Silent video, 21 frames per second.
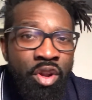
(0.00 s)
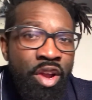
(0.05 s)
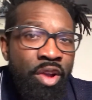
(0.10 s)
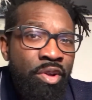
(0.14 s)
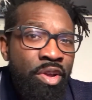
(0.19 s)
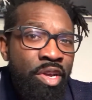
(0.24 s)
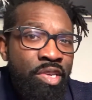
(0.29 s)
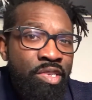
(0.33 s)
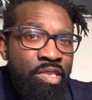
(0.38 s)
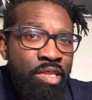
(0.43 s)

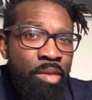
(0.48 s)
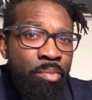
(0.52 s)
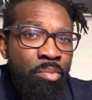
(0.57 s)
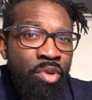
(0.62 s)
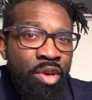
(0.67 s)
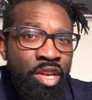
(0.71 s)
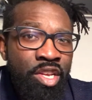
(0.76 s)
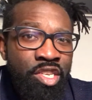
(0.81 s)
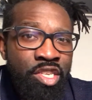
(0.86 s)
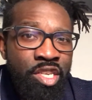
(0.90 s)
areas of the
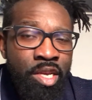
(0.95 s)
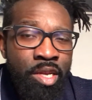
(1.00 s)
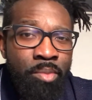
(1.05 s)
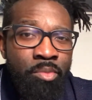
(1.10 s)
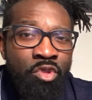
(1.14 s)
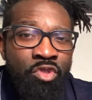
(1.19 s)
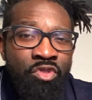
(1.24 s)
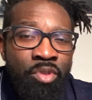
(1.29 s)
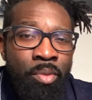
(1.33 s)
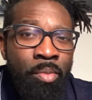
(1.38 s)
pitch and
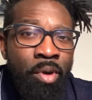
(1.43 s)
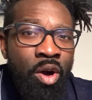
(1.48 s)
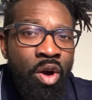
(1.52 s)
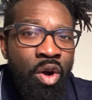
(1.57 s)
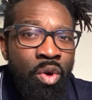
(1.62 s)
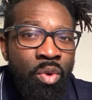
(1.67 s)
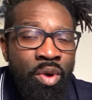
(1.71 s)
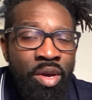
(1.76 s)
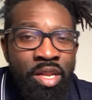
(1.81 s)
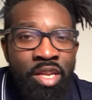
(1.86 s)
move the ball
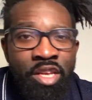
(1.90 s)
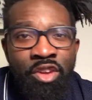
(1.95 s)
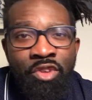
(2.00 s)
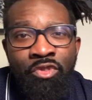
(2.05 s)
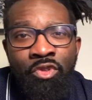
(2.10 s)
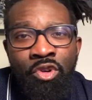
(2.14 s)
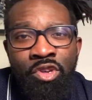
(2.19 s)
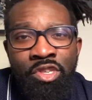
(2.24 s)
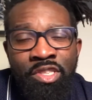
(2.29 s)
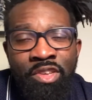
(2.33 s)
quickly, you
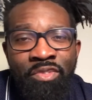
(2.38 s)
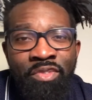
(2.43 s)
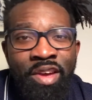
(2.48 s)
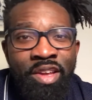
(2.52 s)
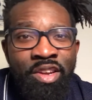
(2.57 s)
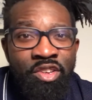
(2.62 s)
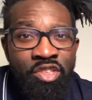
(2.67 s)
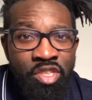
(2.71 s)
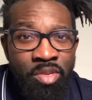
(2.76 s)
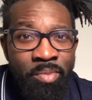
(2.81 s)
force
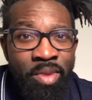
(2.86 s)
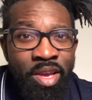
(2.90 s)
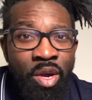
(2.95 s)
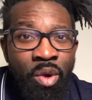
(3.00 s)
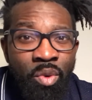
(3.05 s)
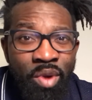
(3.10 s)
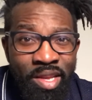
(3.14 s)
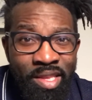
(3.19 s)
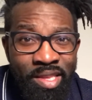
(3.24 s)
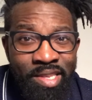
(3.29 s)
defenders to make
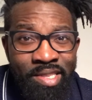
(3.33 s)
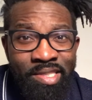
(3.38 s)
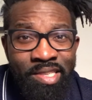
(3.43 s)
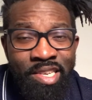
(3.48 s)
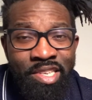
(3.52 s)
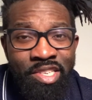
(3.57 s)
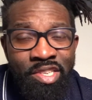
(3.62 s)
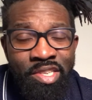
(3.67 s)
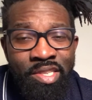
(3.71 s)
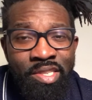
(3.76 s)
quick
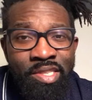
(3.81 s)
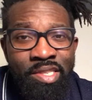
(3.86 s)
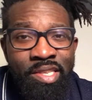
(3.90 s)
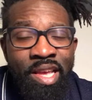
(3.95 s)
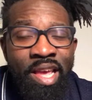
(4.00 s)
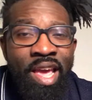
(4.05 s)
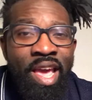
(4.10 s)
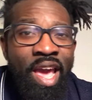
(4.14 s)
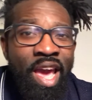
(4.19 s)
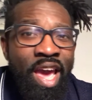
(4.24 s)
decisions,
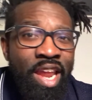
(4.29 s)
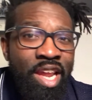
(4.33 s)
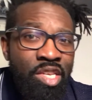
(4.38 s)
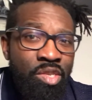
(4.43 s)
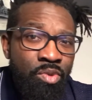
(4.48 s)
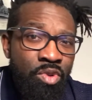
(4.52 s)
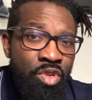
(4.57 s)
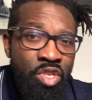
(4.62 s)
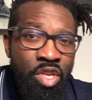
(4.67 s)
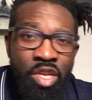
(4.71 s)
and as
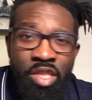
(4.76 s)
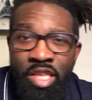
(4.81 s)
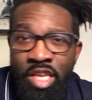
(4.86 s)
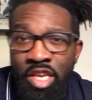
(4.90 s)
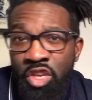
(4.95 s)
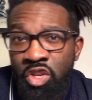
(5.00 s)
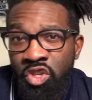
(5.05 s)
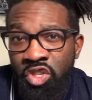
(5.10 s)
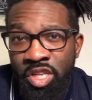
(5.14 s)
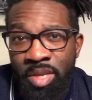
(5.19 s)
a result, they
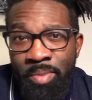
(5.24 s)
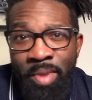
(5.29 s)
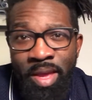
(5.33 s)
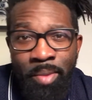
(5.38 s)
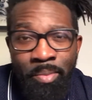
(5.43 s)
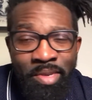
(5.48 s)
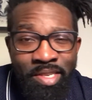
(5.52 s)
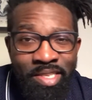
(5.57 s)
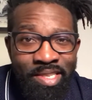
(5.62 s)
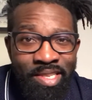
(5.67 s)
usually
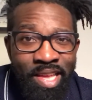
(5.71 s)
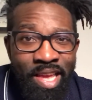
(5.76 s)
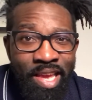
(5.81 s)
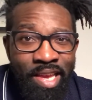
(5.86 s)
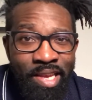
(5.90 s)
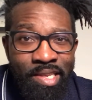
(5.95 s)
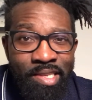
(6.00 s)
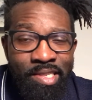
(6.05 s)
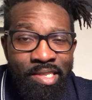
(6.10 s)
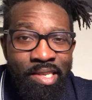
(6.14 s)
make
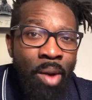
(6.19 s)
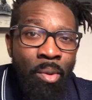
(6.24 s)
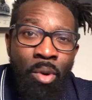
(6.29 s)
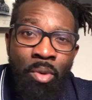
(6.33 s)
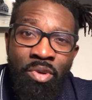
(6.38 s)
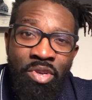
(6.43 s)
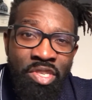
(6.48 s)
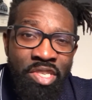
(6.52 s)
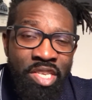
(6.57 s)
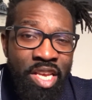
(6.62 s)
mistakes. And
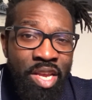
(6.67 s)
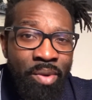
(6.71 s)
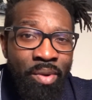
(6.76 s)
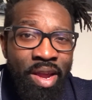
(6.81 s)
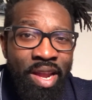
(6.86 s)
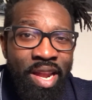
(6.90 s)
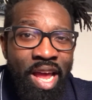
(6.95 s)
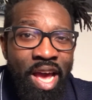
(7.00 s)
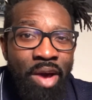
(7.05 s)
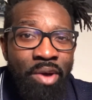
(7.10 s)
what we're seeing
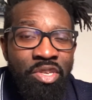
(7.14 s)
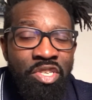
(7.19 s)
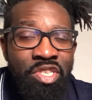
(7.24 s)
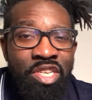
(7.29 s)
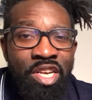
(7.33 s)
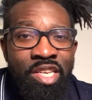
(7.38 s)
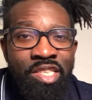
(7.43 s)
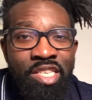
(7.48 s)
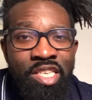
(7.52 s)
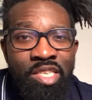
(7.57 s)
right now is
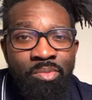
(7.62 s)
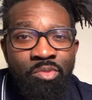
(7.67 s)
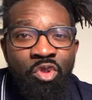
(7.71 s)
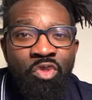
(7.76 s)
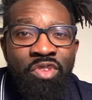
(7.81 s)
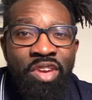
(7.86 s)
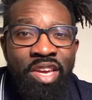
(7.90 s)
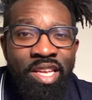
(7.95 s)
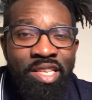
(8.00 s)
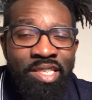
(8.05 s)
Chelsea's
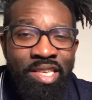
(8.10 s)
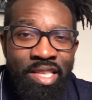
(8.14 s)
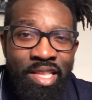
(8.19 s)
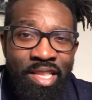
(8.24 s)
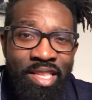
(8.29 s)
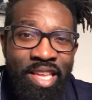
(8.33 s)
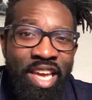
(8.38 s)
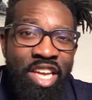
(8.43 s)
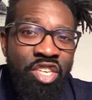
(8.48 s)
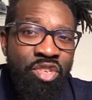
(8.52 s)
moving into the
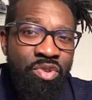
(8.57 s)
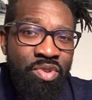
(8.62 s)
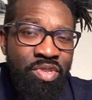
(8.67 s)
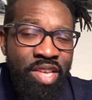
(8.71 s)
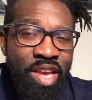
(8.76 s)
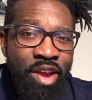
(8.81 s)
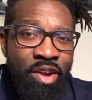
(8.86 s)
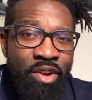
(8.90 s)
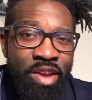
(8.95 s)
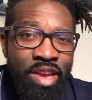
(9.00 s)
dangerous
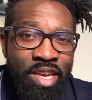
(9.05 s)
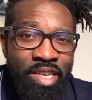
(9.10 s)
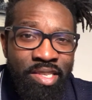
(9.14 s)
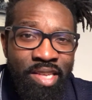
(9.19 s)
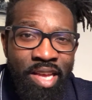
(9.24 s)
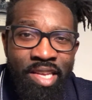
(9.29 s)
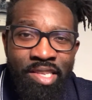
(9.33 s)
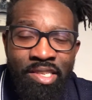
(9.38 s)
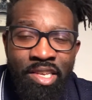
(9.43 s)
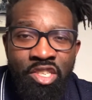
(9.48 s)
areas
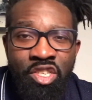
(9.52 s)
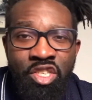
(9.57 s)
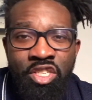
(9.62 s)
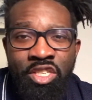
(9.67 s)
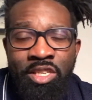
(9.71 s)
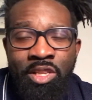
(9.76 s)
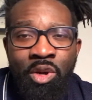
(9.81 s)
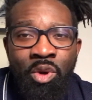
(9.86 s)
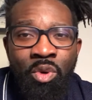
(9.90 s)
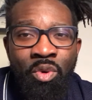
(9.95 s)
at such a
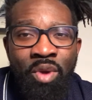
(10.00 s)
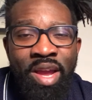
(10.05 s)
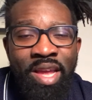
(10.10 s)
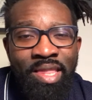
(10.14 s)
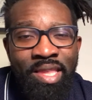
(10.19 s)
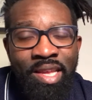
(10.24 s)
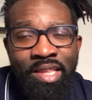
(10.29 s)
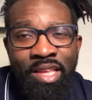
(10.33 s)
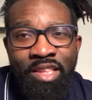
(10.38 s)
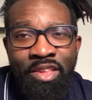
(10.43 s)
slow
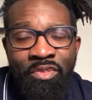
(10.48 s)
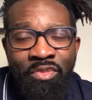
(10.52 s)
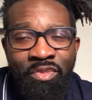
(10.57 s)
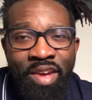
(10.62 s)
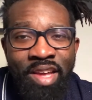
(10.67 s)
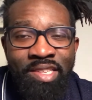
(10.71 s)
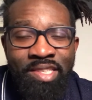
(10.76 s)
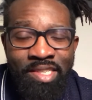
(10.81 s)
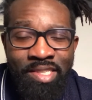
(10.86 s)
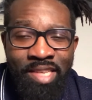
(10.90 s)
rate that the
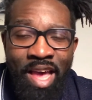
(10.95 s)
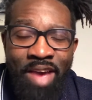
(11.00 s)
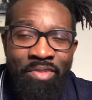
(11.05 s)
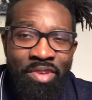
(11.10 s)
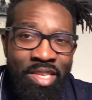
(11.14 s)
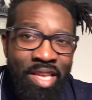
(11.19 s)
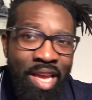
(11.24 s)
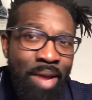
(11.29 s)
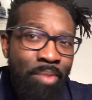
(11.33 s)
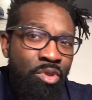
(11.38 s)
defense is
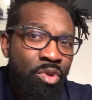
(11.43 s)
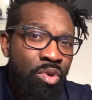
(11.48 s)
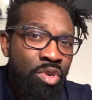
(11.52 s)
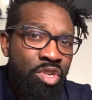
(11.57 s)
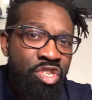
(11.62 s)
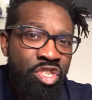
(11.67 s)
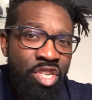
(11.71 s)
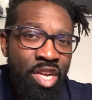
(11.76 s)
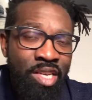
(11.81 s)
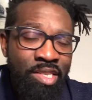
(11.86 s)
having time to
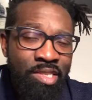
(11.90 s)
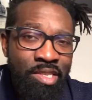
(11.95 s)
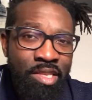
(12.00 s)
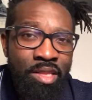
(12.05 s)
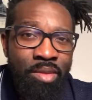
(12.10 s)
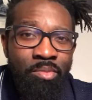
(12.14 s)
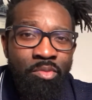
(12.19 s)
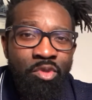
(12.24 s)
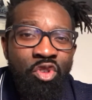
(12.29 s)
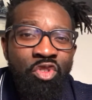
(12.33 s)
adjust to
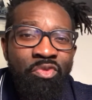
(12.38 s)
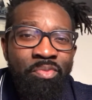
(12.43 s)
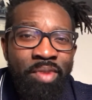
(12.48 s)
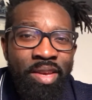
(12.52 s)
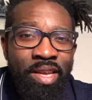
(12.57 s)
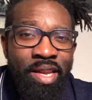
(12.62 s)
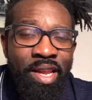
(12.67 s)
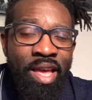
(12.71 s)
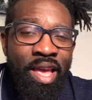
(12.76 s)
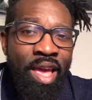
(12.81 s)
the
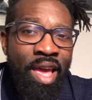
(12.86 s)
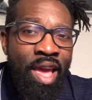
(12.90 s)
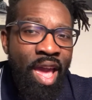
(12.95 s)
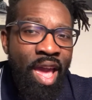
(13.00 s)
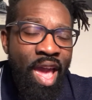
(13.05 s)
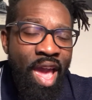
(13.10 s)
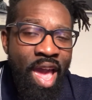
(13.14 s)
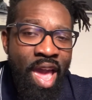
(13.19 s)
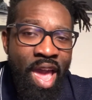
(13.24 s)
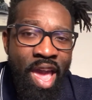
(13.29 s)
movement
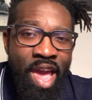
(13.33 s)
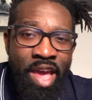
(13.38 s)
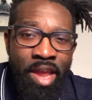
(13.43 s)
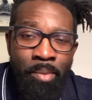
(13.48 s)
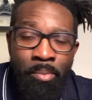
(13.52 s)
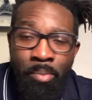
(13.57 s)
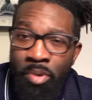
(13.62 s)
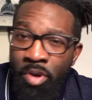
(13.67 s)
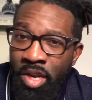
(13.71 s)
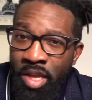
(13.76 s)

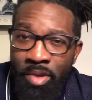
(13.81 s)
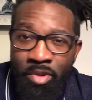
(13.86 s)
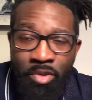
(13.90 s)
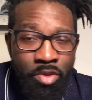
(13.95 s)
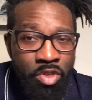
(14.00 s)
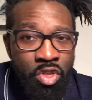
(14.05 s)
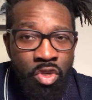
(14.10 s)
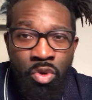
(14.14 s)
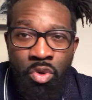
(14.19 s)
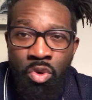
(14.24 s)
and
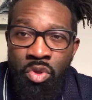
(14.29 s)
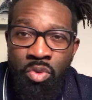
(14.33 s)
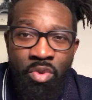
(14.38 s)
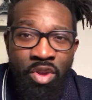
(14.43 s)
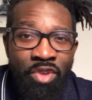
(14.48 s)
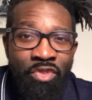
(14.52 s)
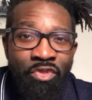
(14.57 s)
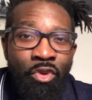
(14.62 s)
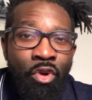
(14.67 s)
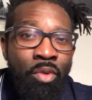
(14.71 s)
putting 2,
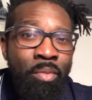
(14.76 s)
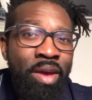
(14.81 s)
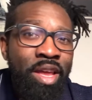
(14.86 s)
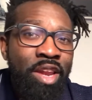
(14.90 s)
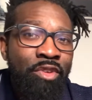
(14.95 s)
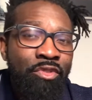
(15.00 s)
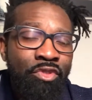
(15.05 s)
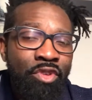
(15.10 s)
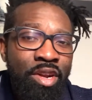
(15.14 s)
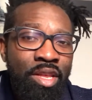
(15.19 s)
3, 4 men
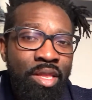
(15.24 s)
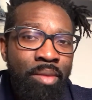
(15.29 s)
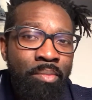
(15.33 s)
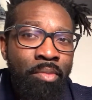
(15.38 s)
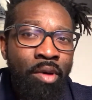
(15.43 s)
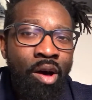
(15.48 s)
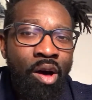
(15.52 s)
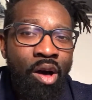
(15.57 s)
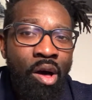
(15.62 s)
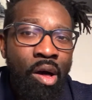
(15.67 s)
in front of the
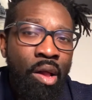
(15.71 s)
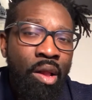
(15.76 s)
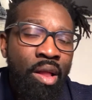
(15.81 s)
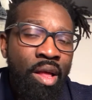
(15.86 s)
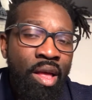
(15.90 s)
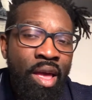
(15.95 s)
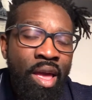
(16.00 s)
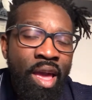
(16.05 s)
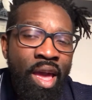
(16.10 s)
ball.